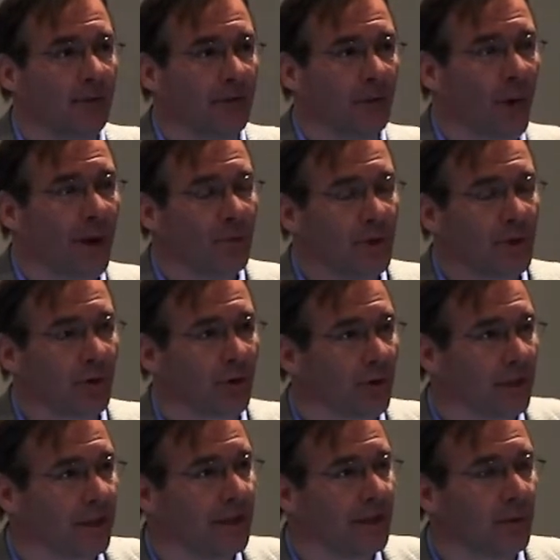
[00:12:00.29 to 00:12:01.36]
the way we
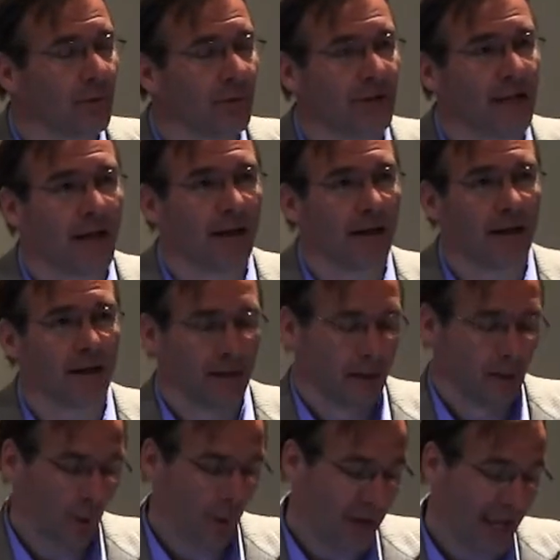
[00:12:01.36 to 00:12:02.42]
currently deal with data,
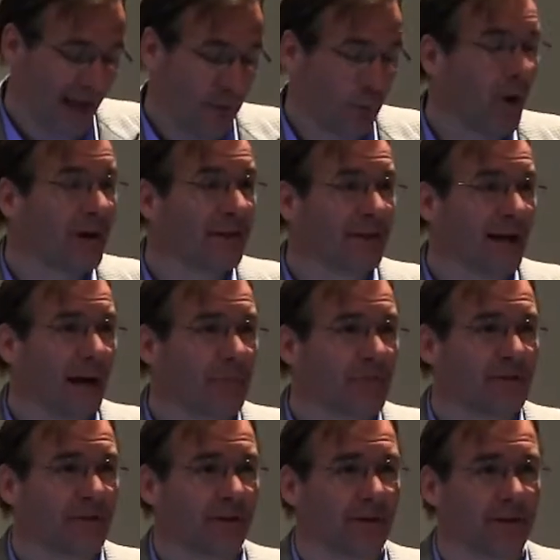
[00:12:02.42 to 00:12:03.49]
where we have one time
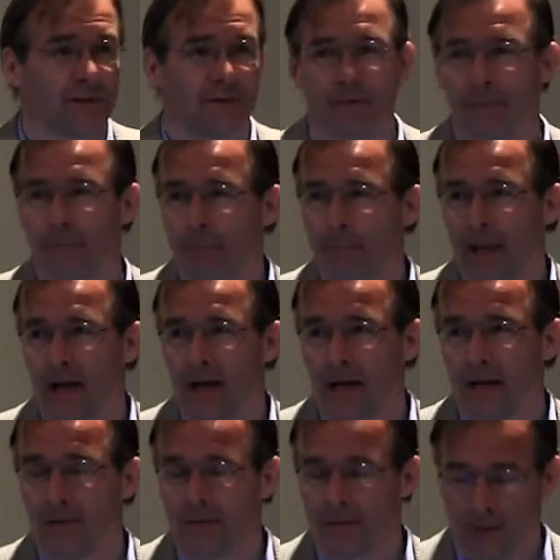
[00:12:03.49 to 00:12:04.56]
series
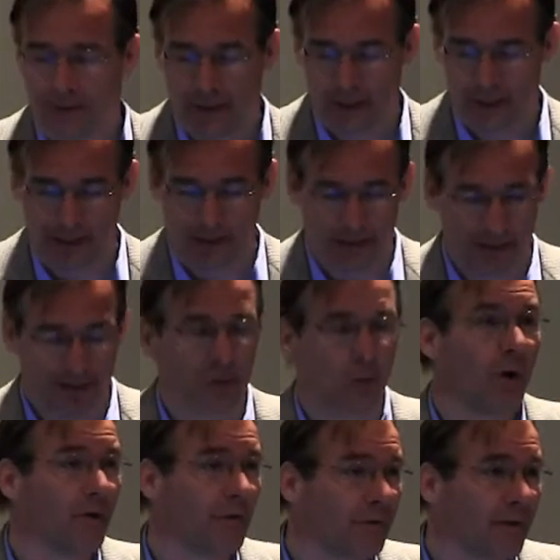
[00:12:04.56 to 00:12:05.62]
is
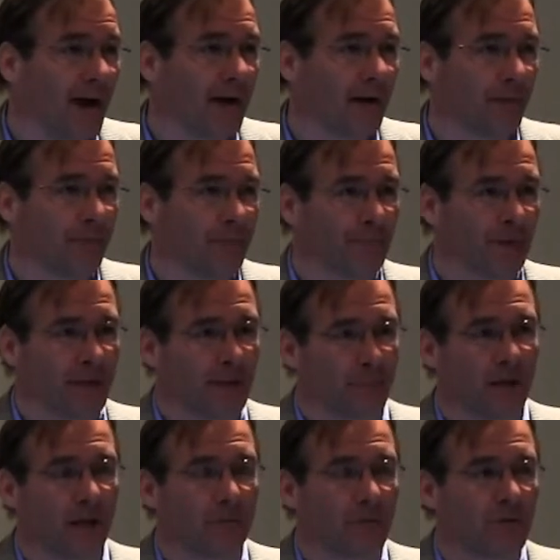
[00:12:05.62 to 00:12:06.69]
one file,
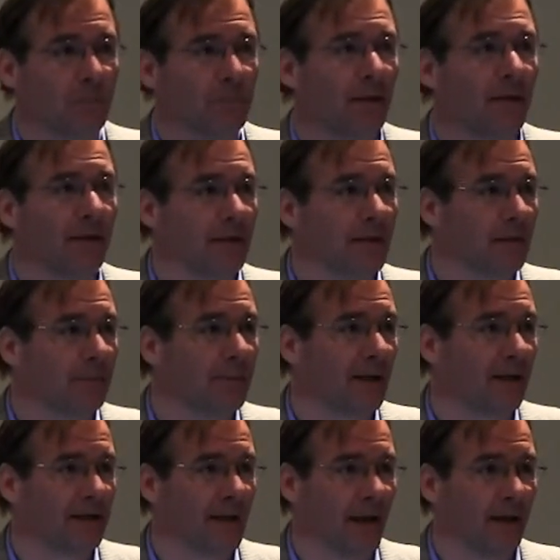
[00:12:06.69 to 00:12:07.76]
becomes completely
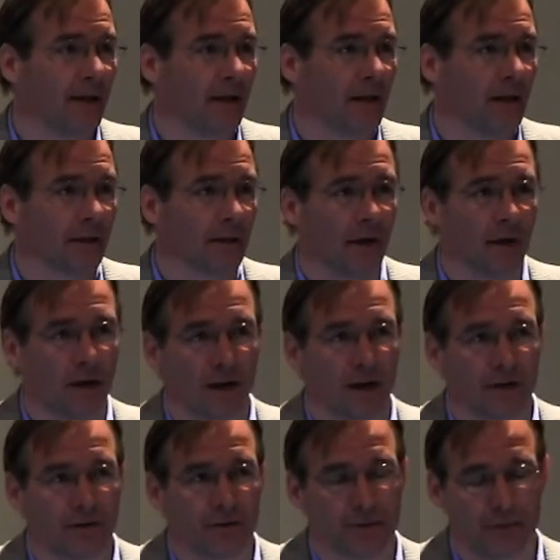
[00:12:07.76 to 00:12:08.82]
debilitating on a
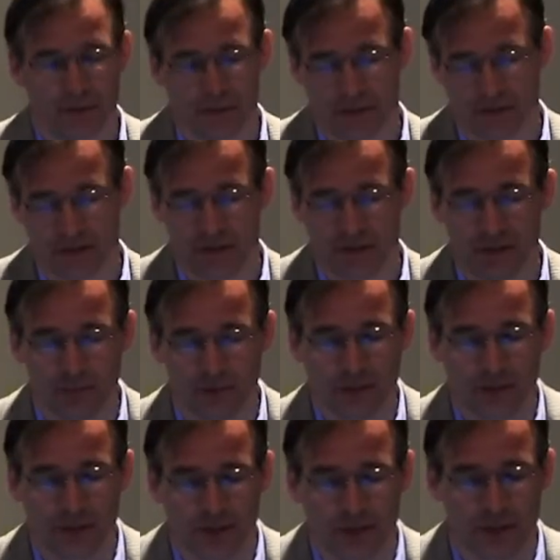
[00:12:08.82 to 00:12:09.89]
large system
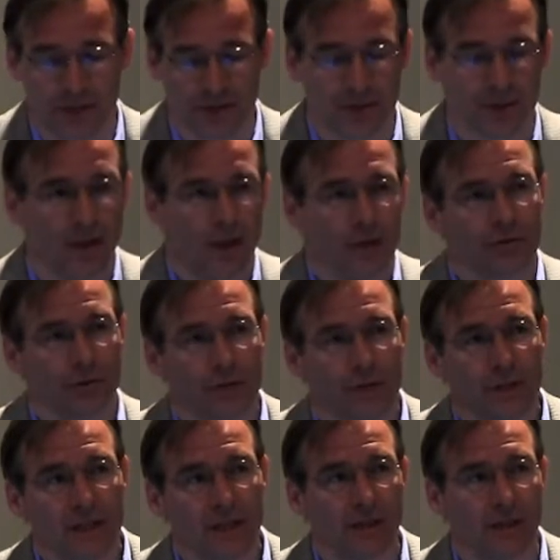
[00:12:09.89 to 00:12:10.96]
such as this. So you
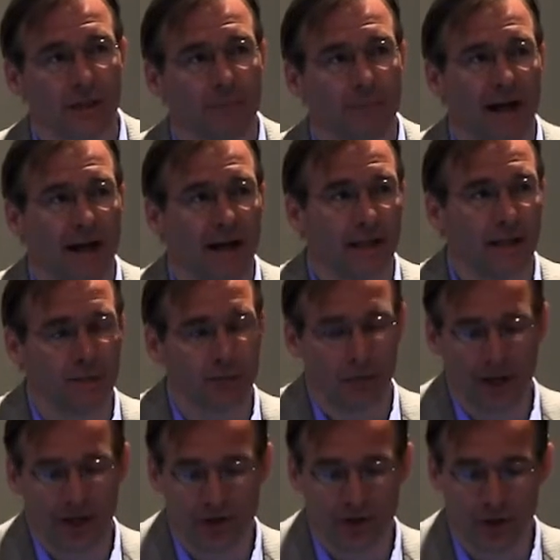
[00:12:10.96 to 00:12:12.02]
need to combine
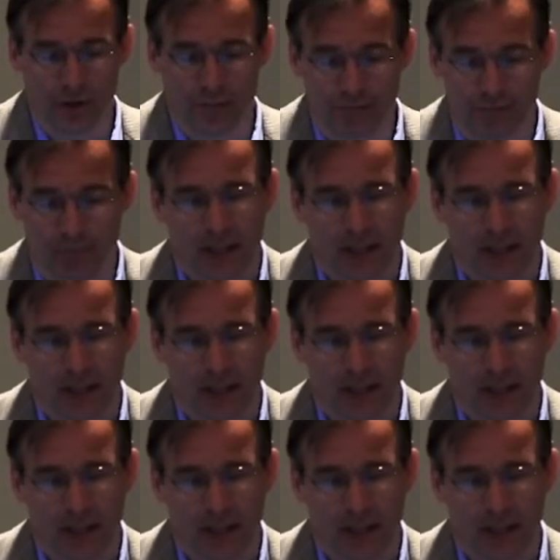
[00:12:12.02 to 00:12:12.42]
information